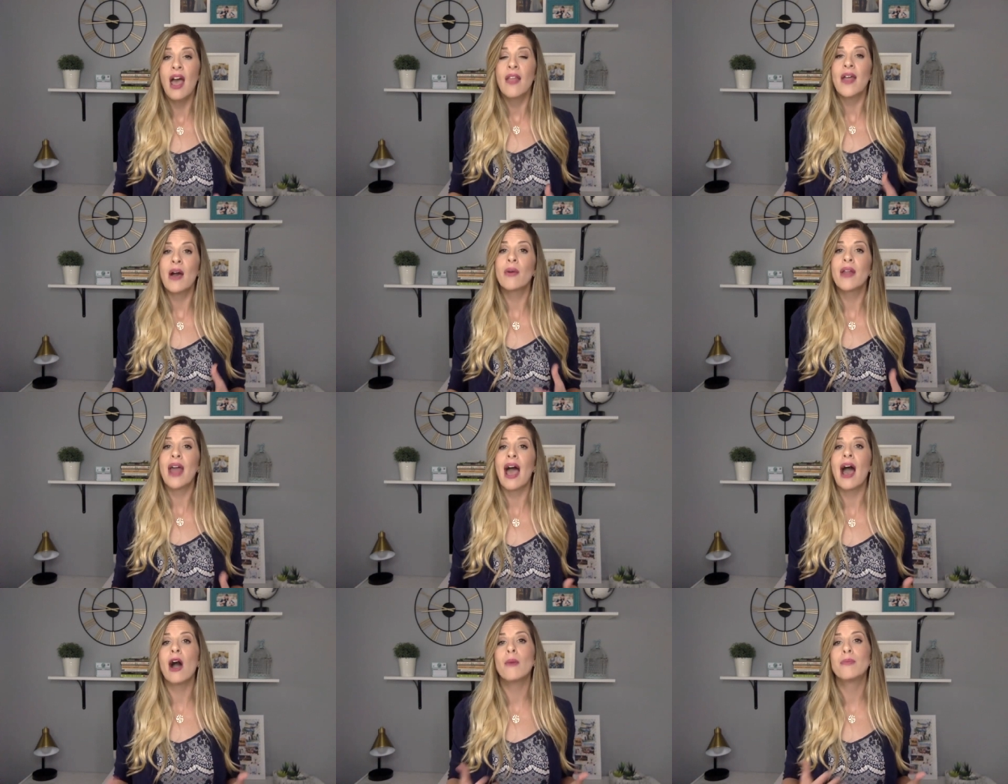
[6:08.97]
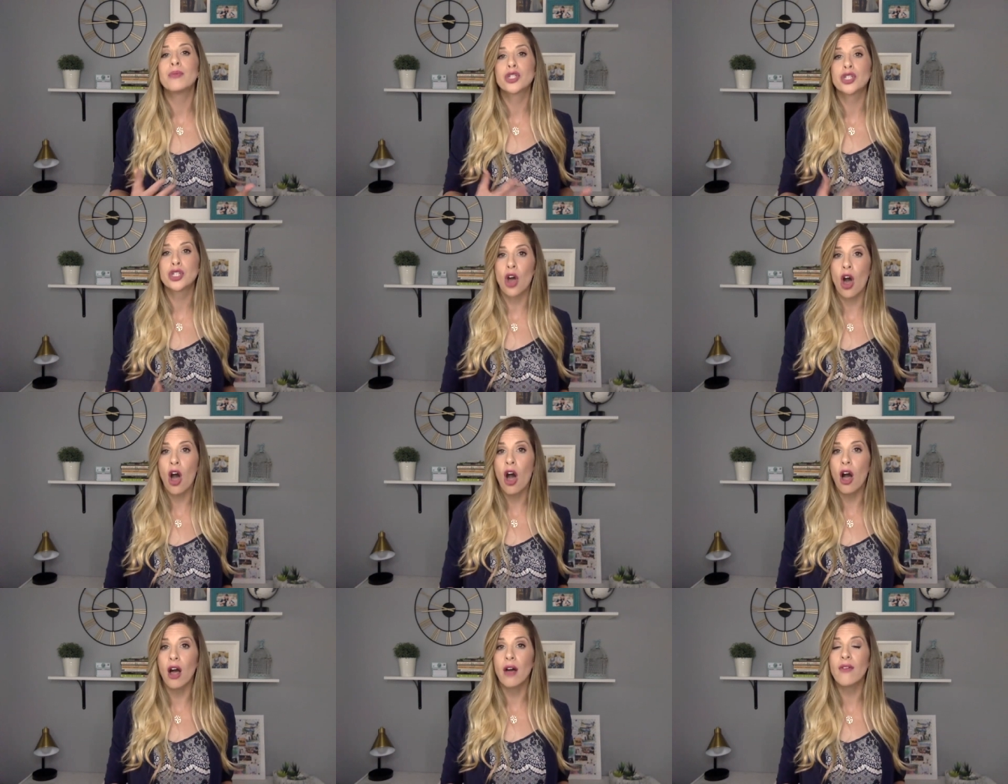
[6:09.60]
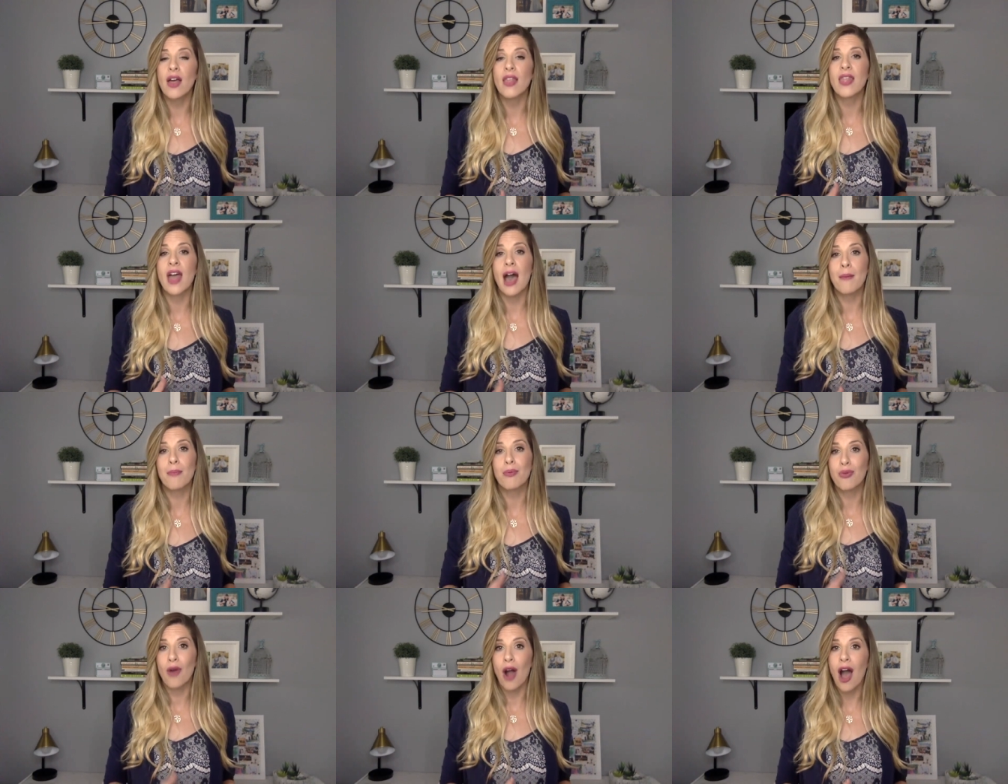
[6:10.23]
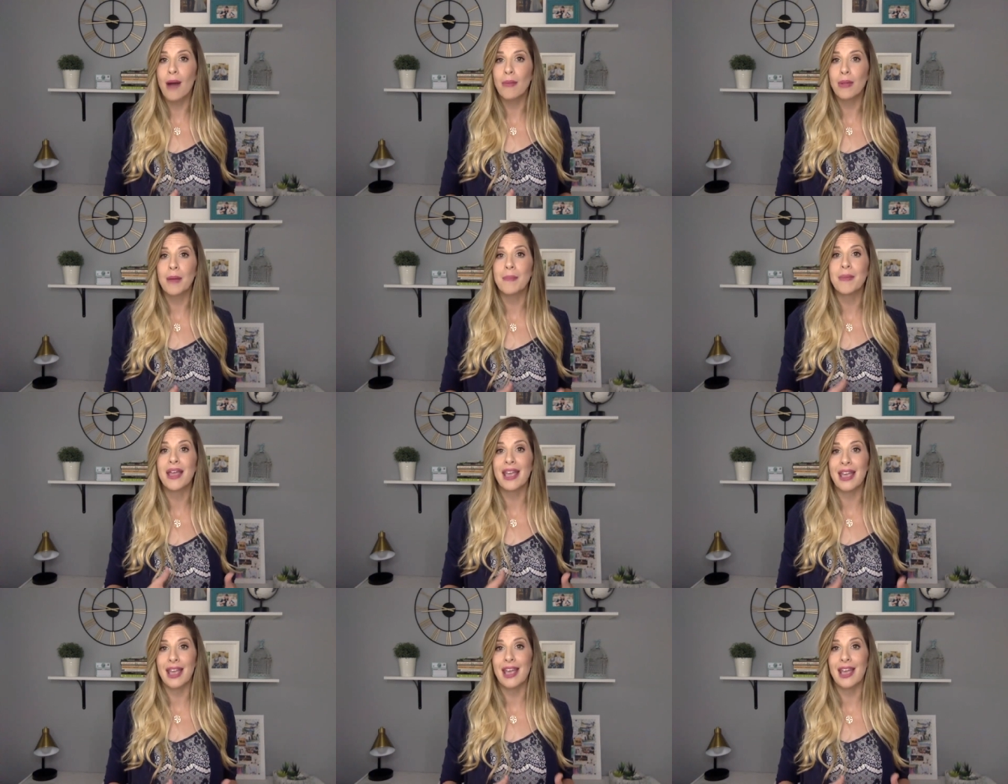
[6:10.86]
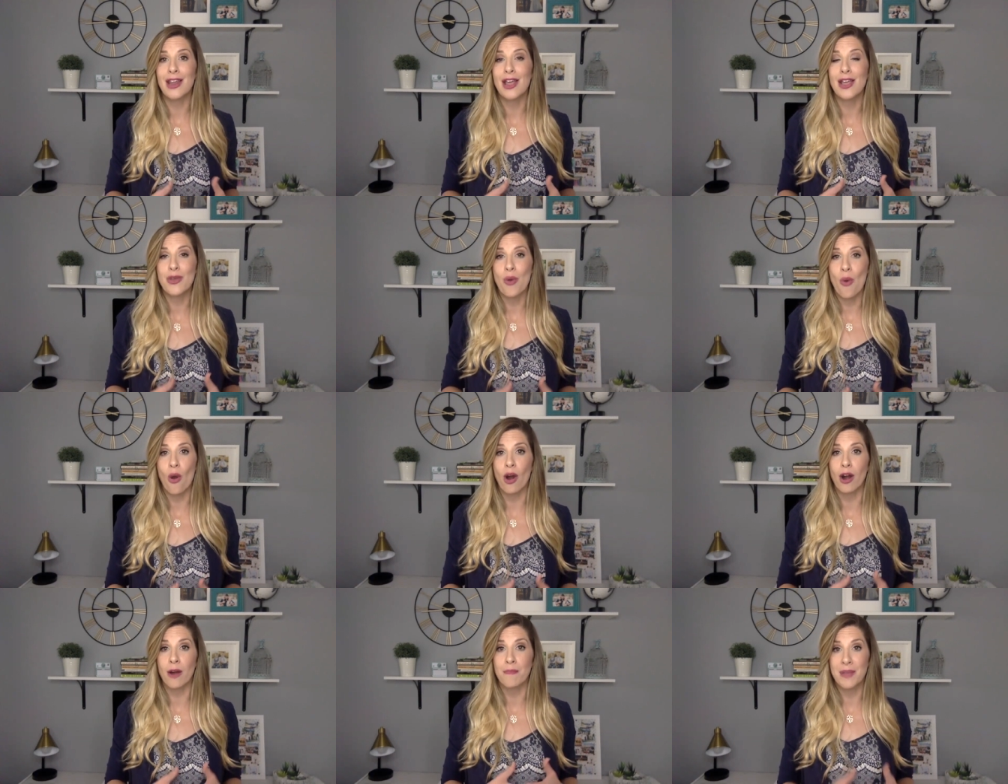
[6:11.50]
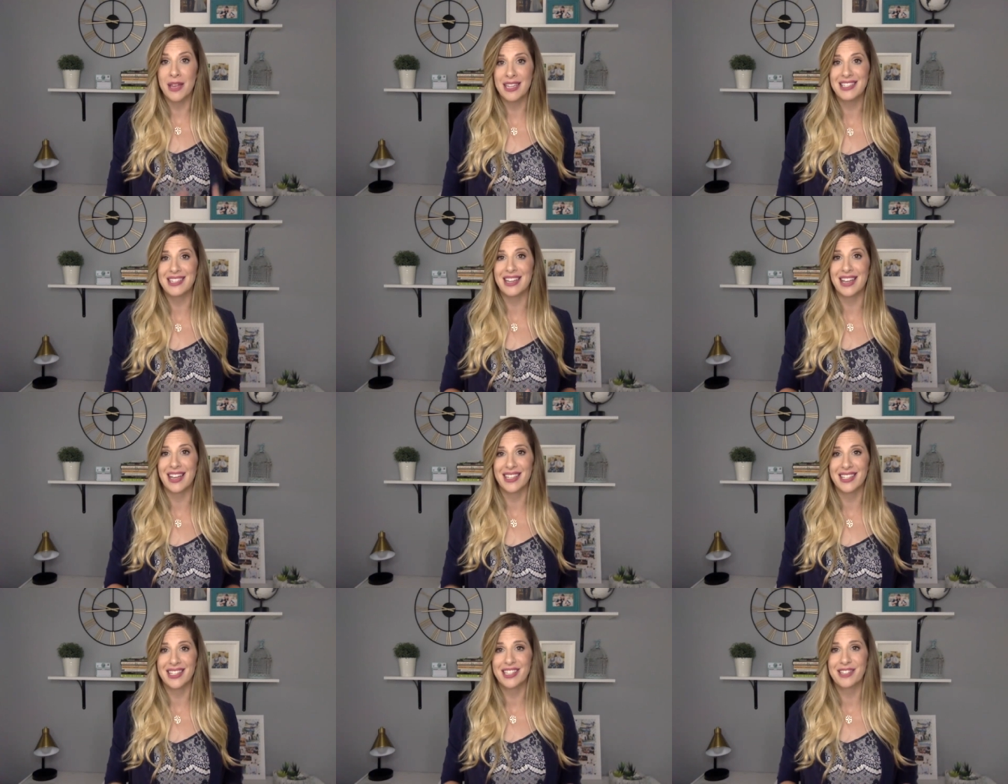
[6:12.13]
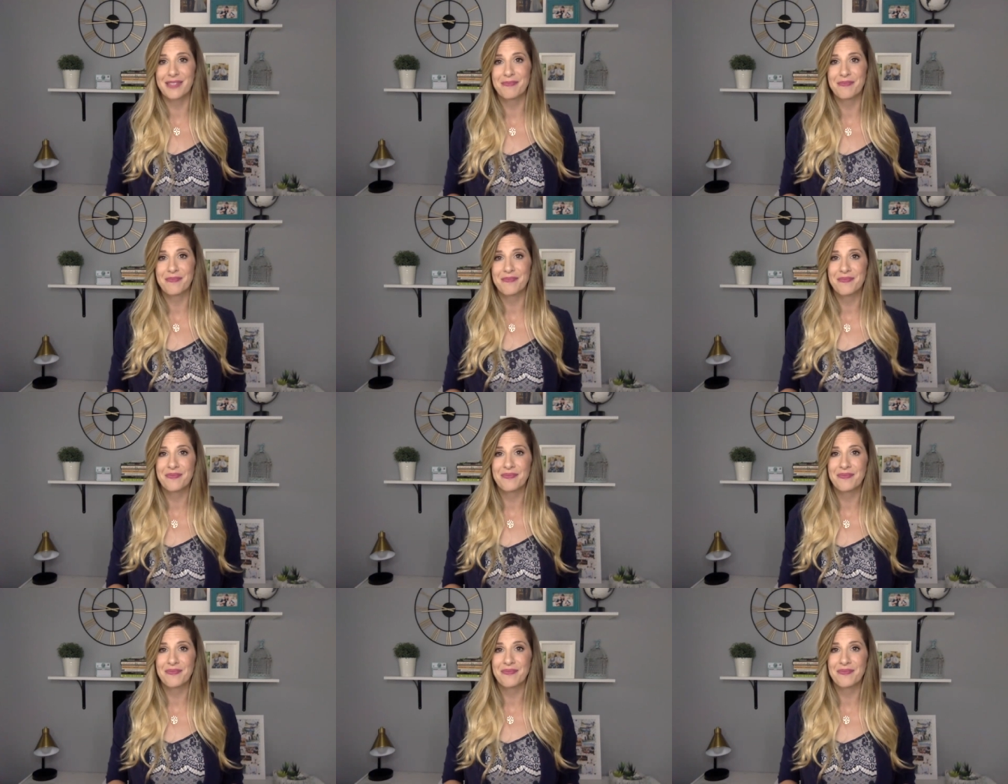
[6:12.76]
that would help solve that problem in your business?